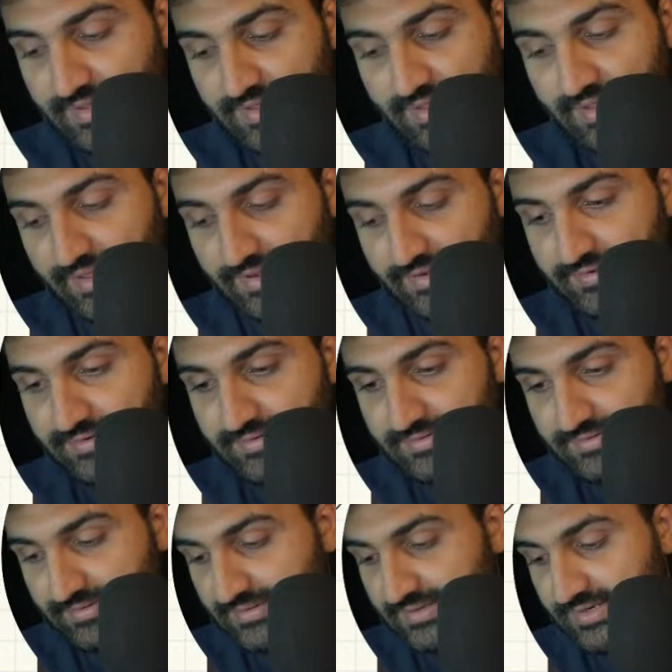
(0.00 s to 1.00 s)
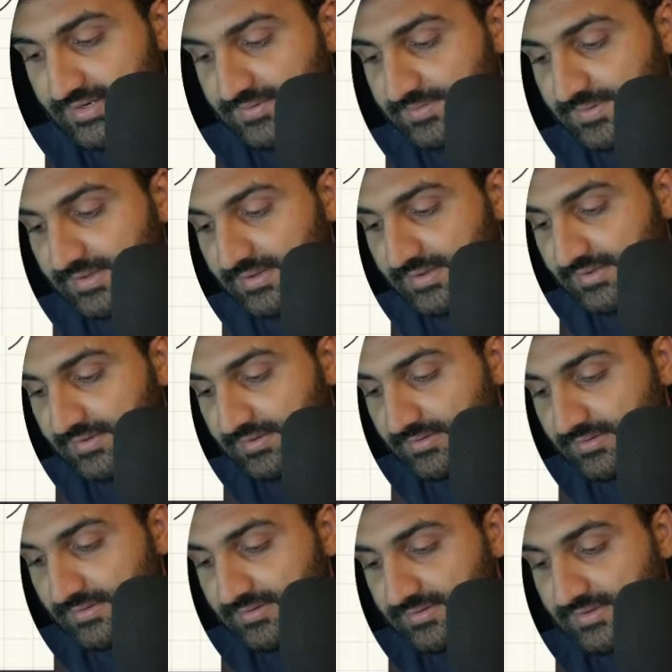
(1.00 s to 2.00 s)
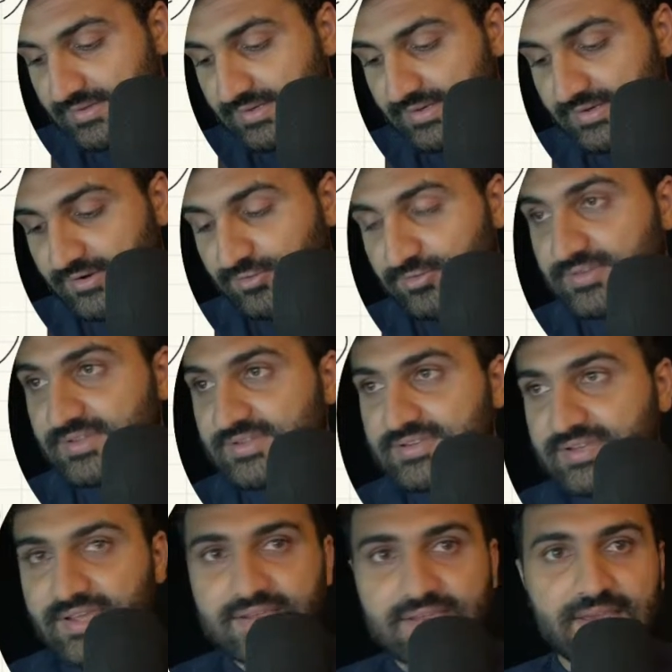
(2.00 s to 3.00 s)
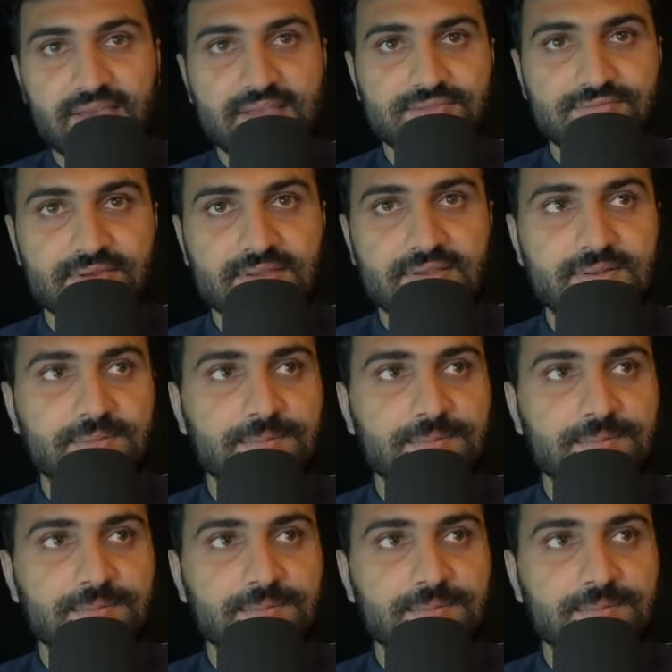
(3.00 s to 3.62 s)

and let me just clean out the stack as well.